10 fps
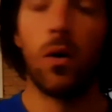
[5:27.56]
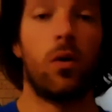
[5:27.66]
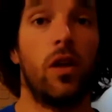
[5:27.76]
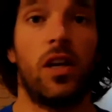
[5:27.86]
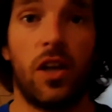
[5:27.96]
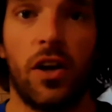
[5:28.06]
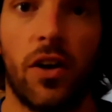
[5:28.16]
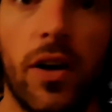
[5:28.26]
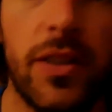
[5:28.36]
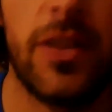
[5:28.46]
Well, there you
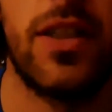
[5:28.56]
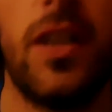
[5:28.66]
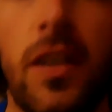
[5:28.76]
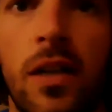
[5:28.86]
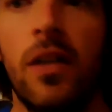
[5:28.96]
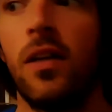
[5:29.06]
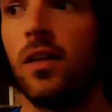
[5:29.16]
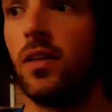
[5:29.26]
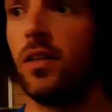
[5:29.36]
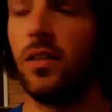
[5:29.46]
go, guys.
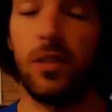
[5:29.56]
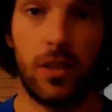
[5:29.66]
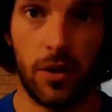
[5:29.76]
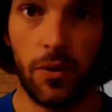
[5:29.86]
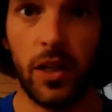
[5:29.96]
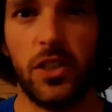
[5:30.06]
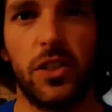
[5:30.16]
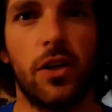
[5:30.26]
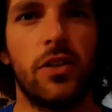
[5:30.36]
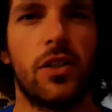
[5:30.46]
See, it really
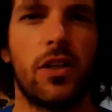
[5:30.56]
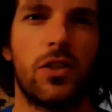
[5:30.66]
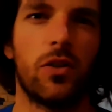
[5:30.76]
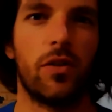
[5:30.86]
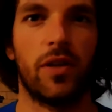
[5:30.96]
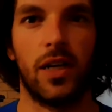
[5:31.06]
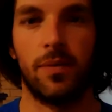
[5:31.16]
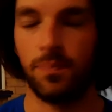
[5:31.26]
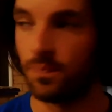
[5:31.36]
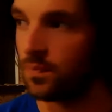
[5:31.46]
shows that I should have
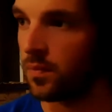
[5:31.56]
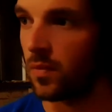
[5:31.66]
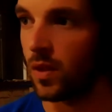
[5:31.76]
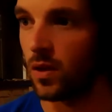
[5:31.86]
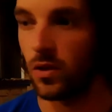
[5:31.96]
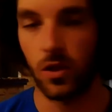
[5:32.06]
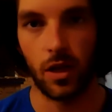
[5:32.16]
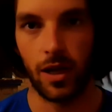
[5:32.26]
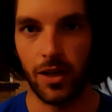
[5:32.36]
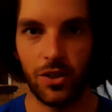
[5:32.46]

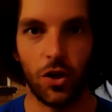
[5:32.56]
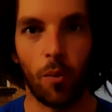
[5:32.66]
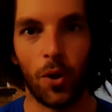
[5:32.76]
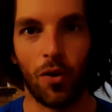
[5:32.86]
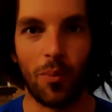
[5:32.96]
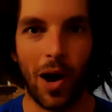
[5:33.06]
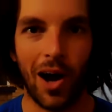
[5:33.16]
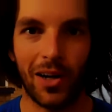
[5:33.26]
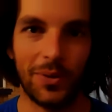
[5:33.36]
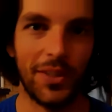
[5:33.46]
shot beyond the
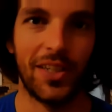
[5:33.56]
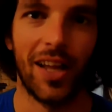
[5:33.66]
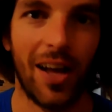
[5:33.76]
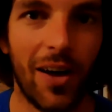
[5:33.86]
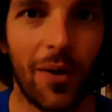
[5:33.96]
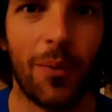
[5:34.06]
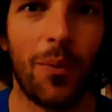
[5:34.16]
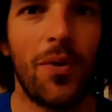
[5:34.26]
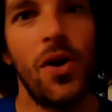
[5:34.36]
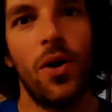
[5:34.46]
mark with
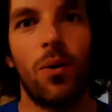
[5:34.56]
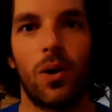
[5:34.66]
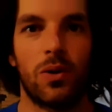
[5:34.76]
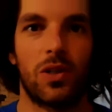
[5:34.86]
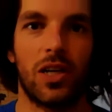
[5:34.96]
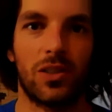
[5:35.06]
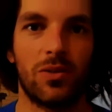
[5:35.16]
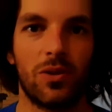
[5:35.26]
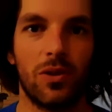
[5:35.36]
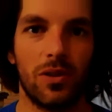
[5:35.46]
what I was
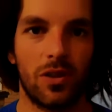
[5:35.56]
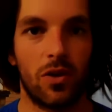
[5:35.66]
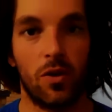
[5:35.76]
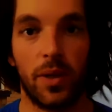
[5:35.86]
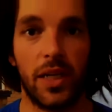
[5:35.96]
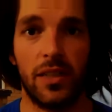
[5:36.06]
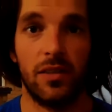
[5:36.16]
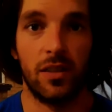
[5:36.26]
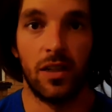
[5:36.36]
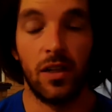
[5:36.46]
guessing for. Could have
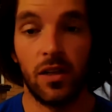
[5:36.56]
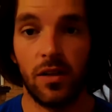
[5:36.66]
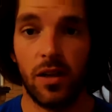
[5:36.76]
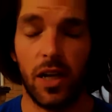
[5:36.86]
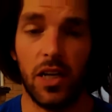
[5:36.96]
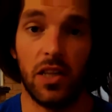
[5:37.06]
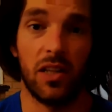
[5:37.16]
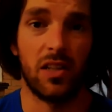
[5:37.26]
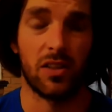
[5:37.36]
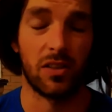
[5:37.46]
been any of the
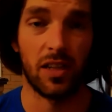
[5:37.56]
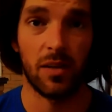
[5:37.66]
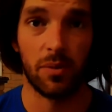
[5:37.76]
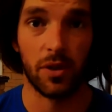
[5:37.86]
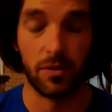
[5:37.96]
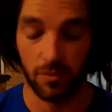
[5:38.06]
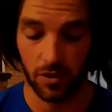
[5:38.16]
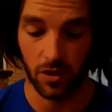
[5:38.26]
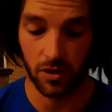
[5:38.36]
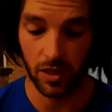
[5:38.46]
things I said, but
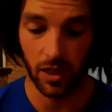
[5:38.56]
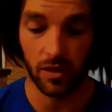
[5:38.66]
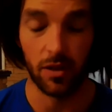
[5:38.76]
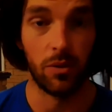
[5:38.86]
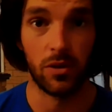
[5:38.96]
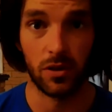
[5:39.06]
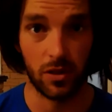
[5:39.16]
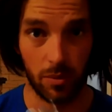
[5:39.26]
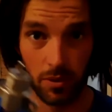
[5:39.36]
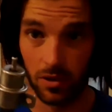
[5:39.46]
it turns out it was as
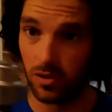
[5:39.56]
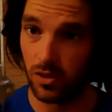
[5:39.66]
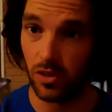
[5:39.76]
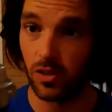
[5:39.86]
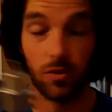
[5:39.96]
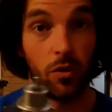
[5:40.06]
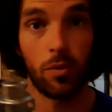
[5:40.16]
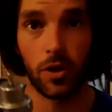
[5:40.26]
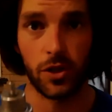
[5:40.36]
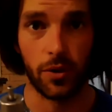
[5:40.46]
simple as just a fuel
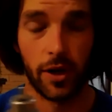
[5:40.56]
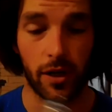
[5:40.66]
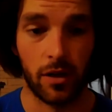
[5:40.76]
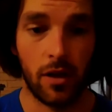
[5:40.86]
pressure reg.